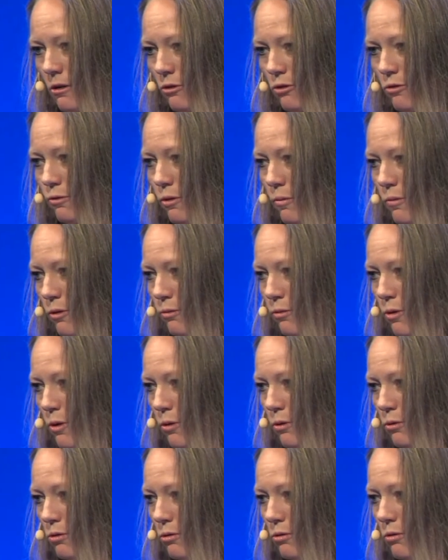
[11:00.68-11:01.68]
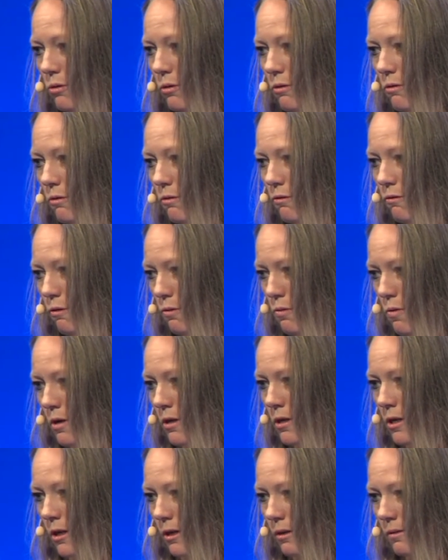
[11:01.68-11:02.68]
cars from the roads for
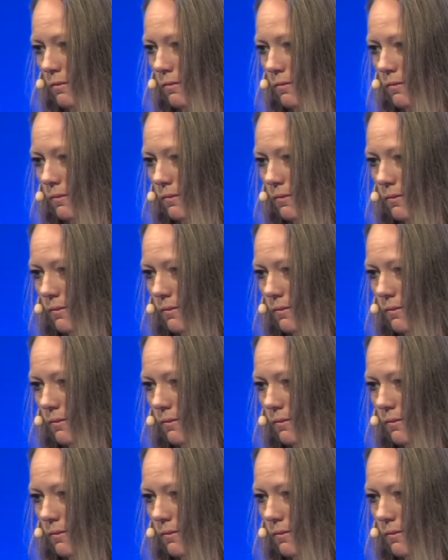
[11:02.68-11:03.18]
1 year.